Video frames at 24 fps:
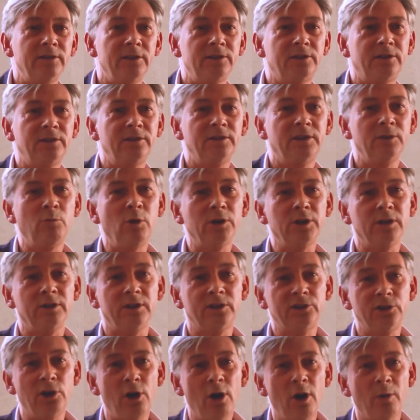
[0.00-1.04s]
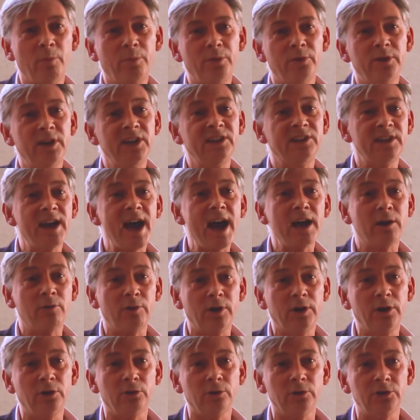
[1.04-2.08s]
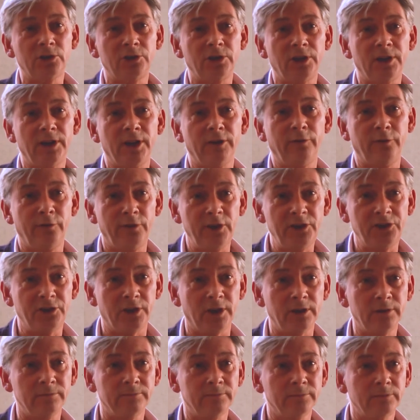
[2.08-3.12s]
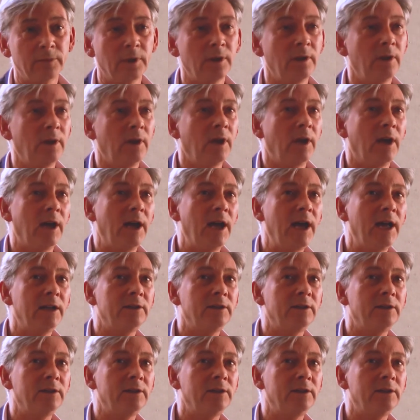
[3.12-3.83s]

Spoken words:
the one at the top is agriculture and fishing,